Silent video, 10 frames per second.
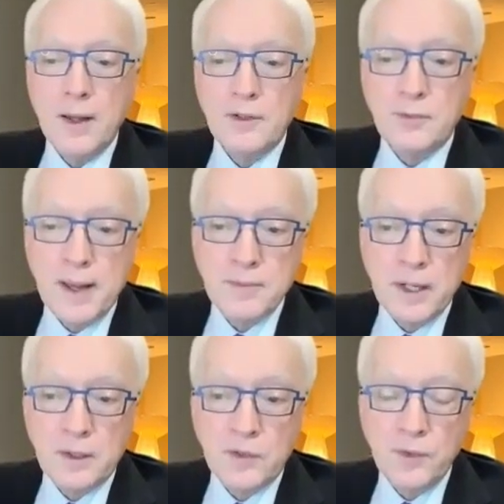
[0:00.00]

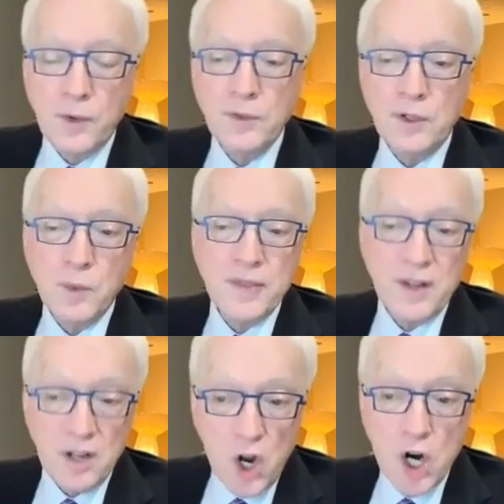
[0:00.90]
spasmodic dysphonia with
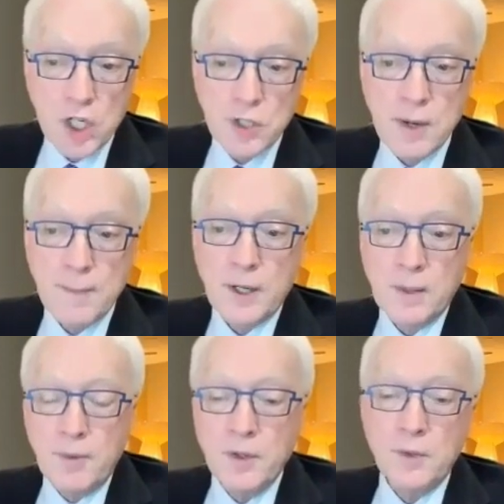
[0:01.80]
a large tremor
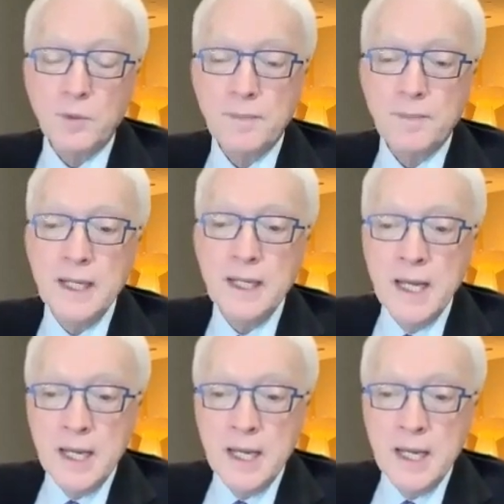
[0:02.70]
component would be